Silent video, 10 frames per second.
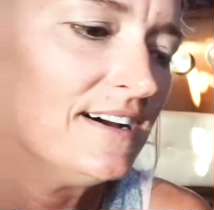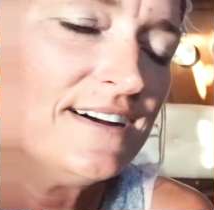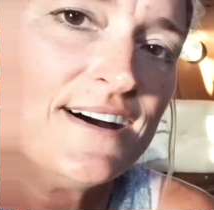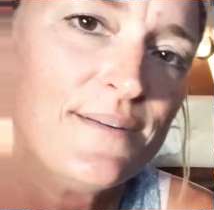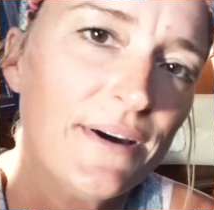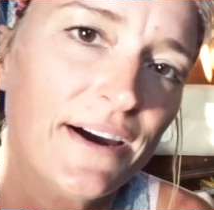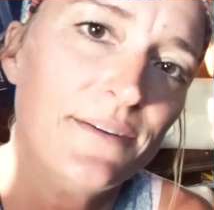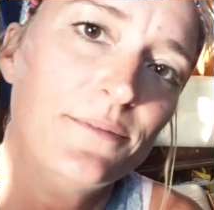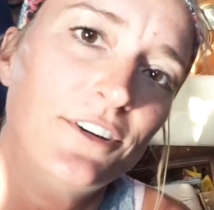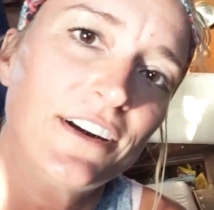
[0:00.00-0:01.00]
Um,
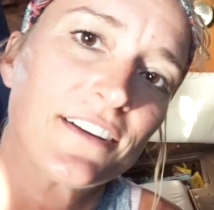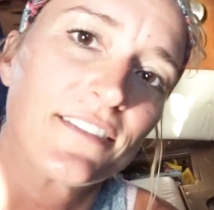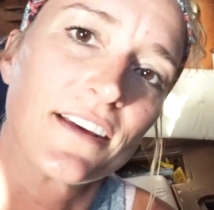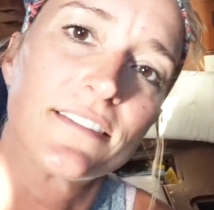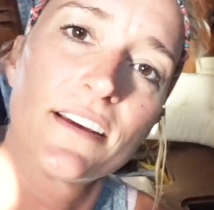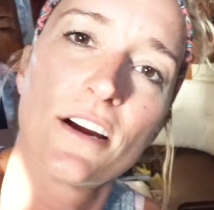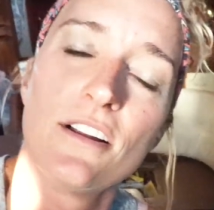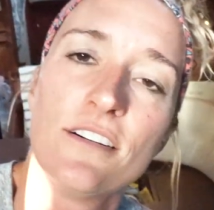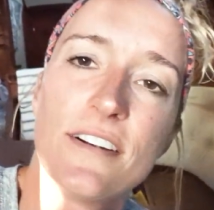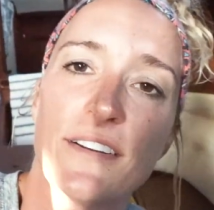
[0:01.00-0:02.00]
I'm reassessing
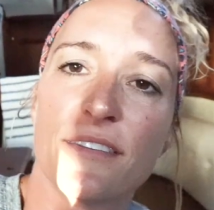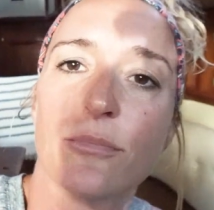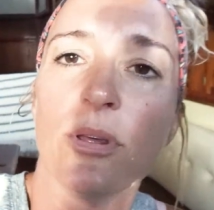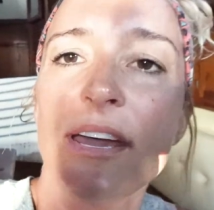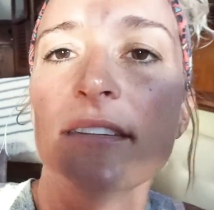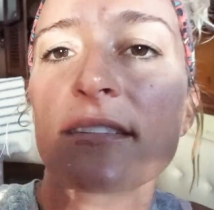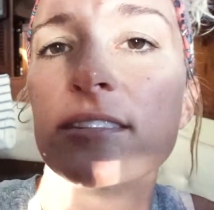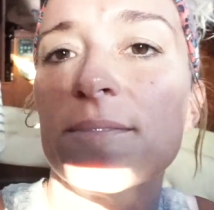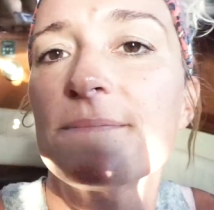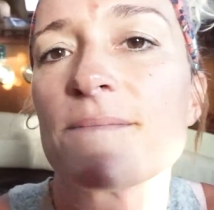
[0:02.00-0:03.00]
all of our supplies